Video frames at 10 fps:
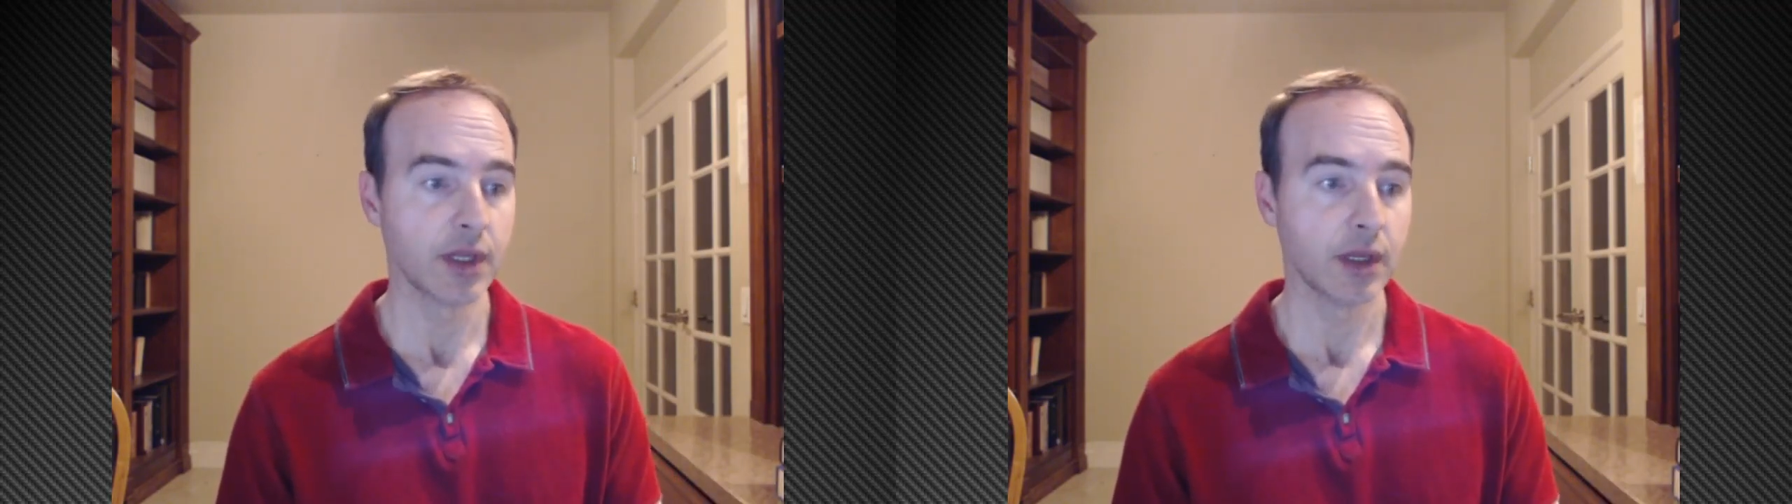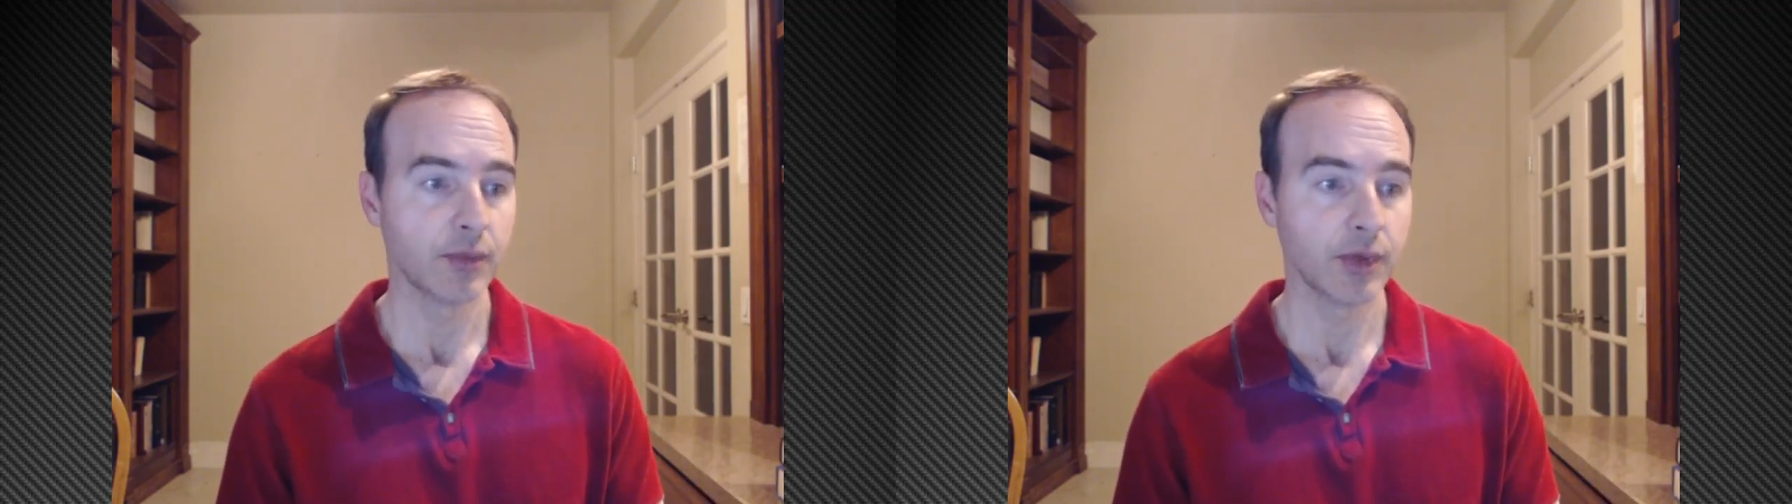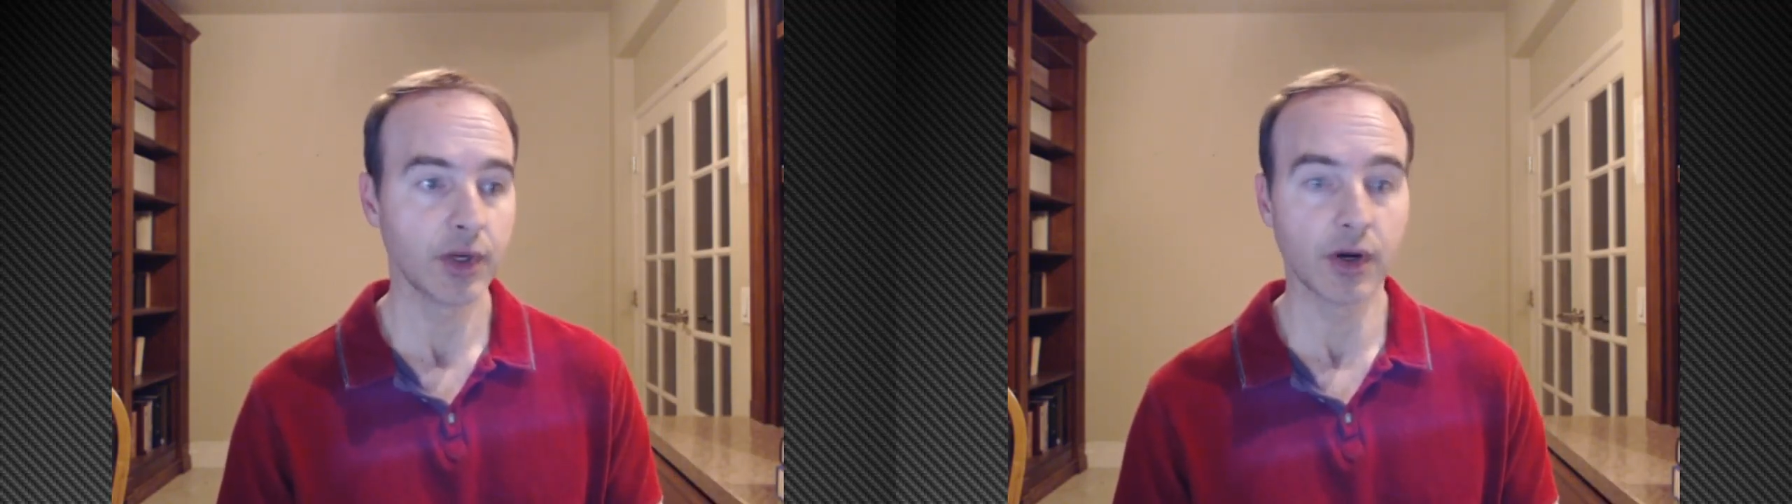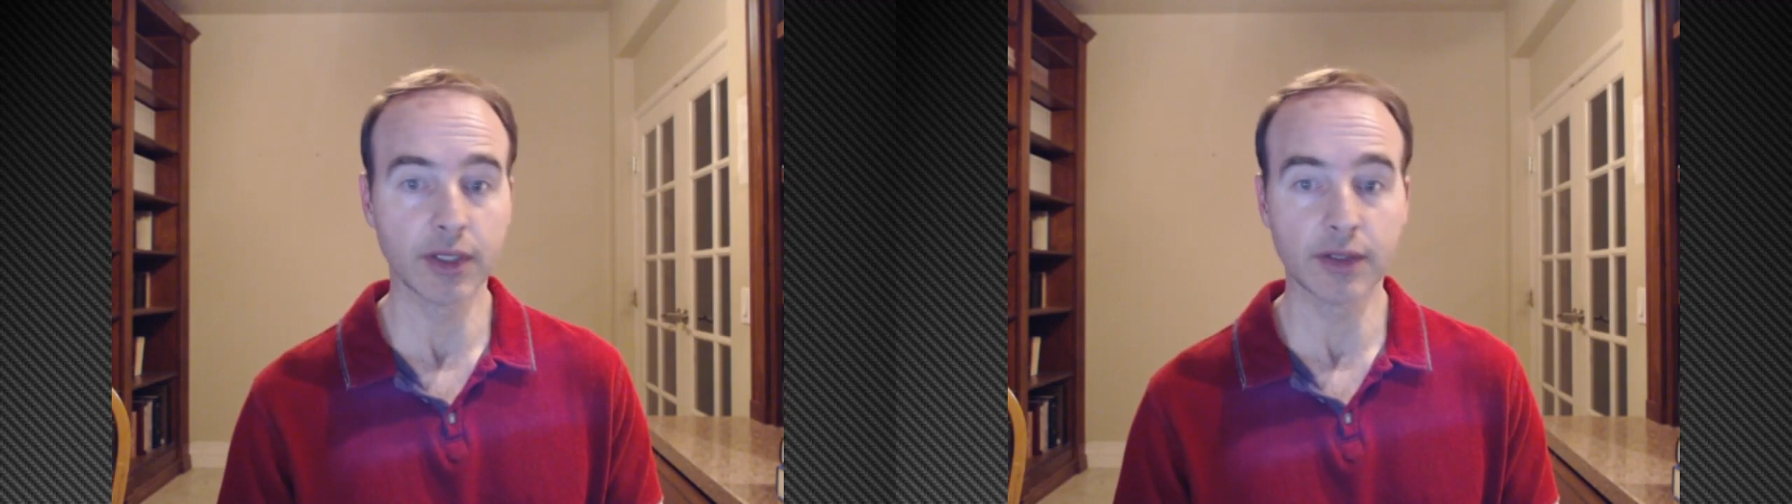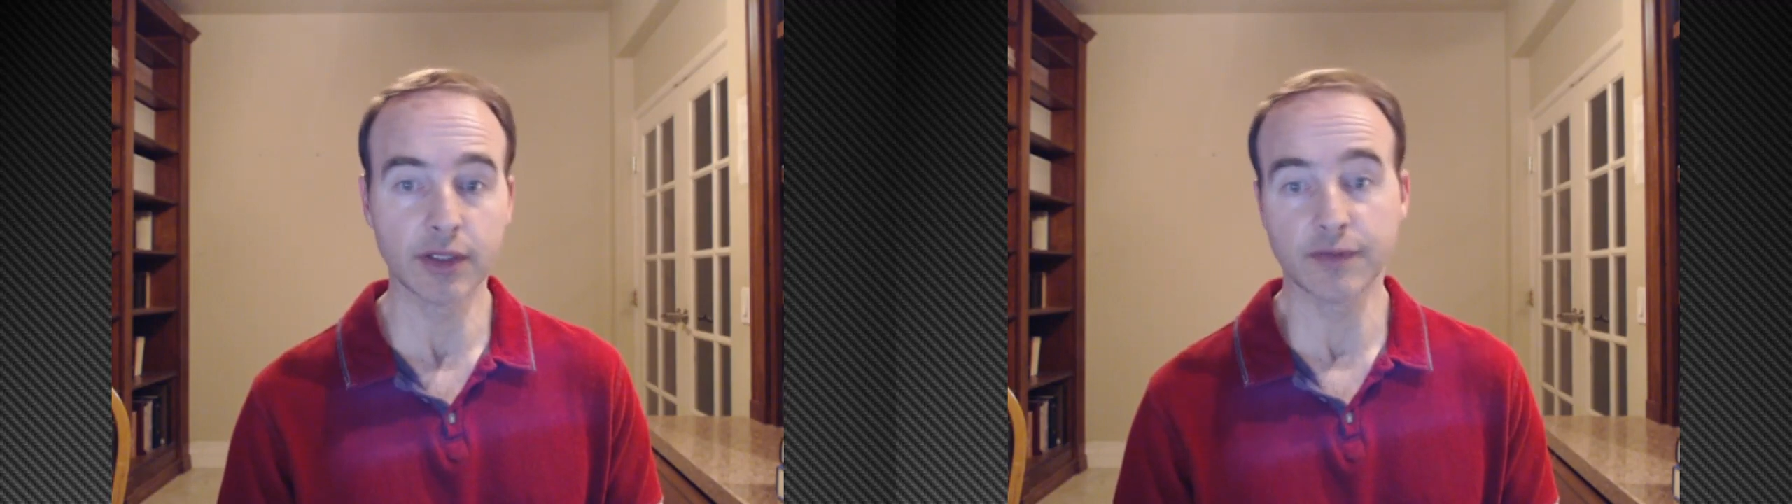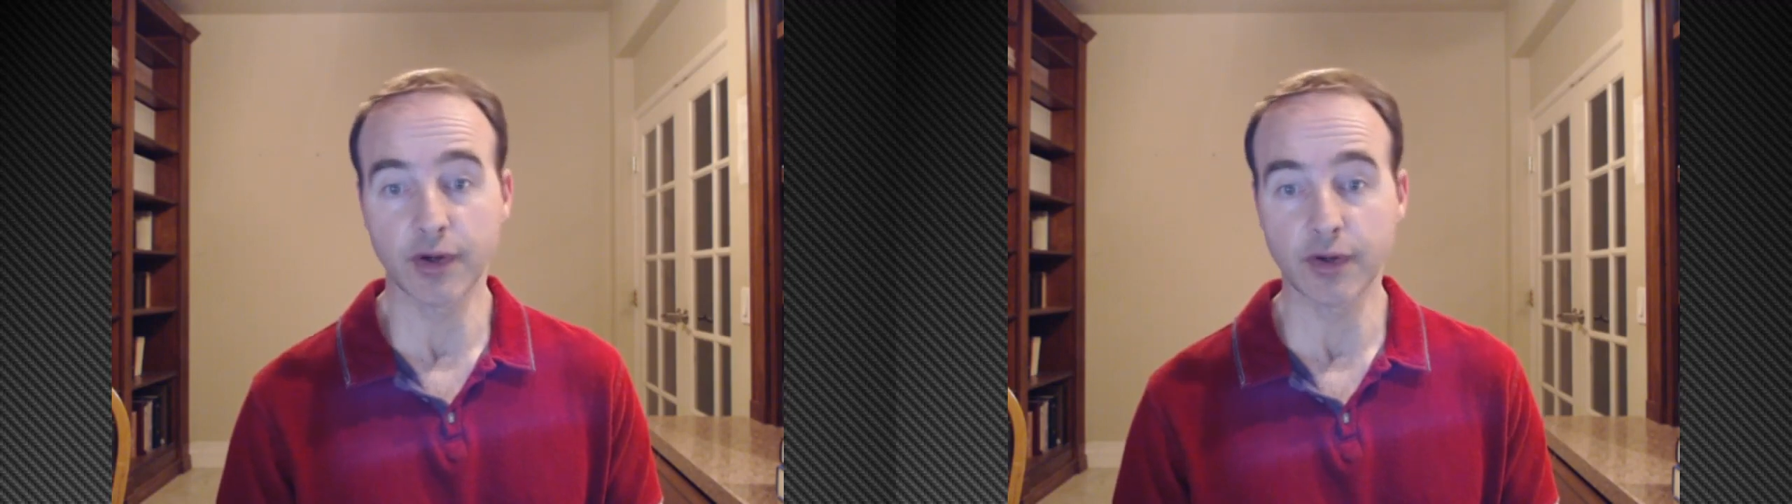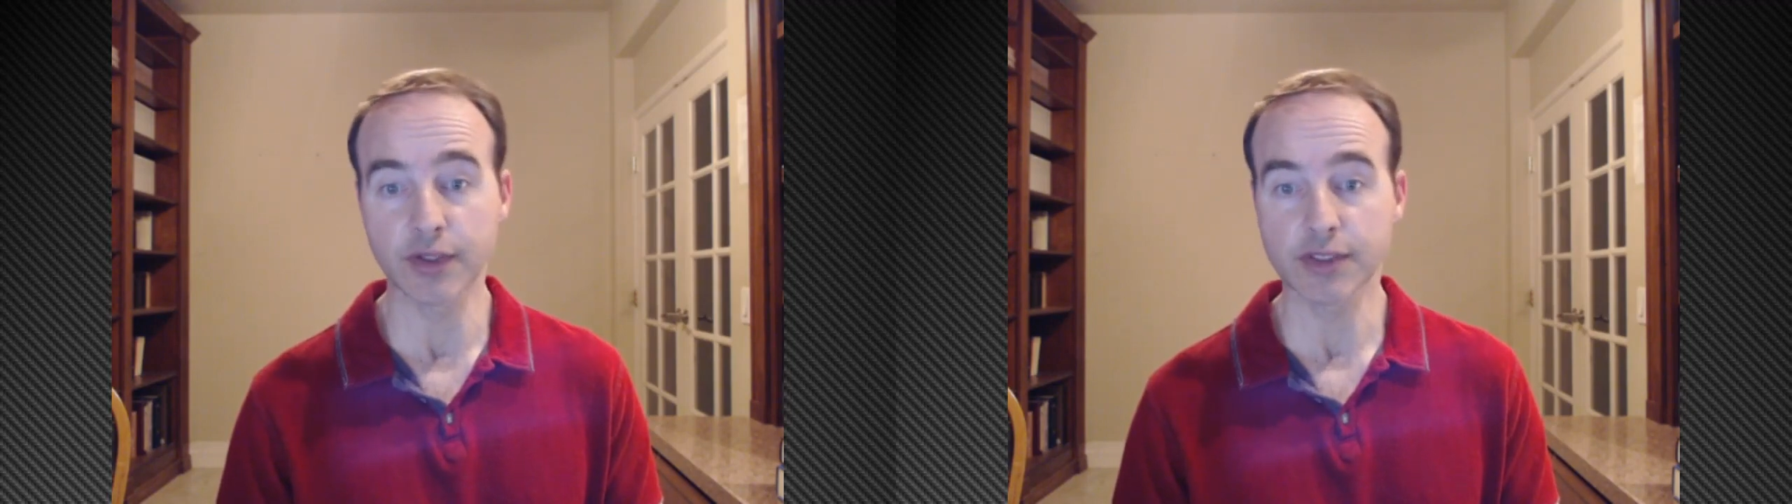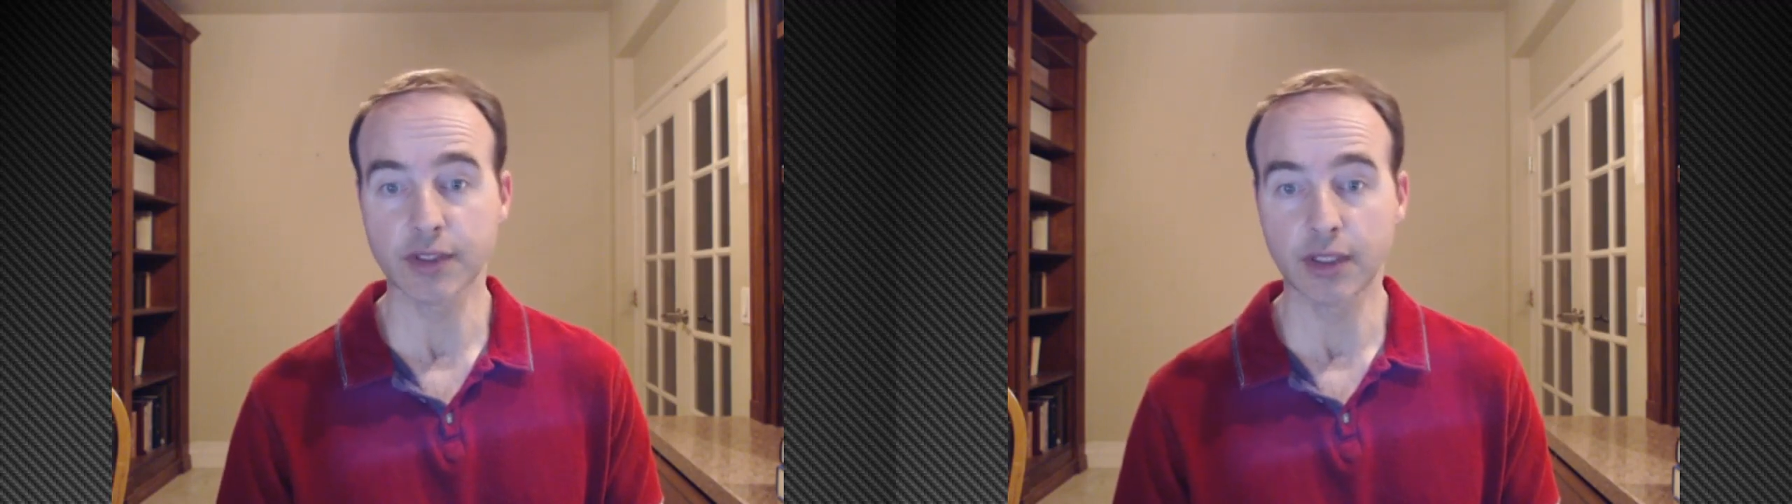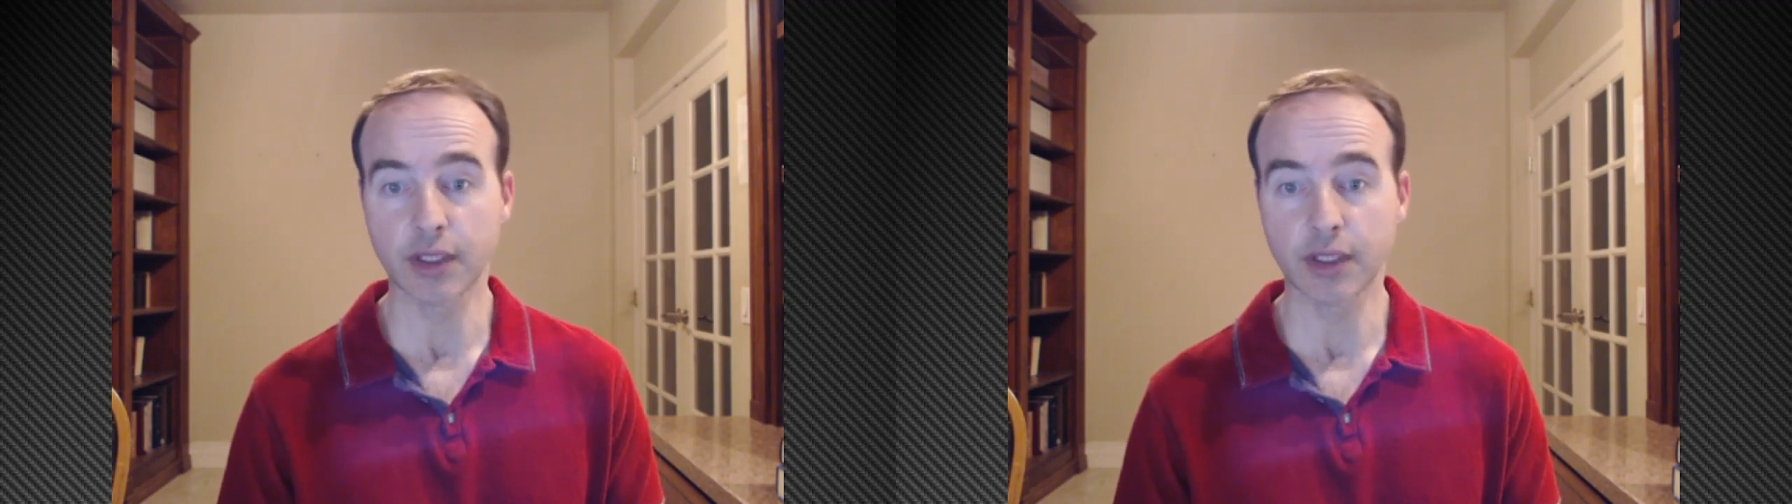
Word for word: regarding these various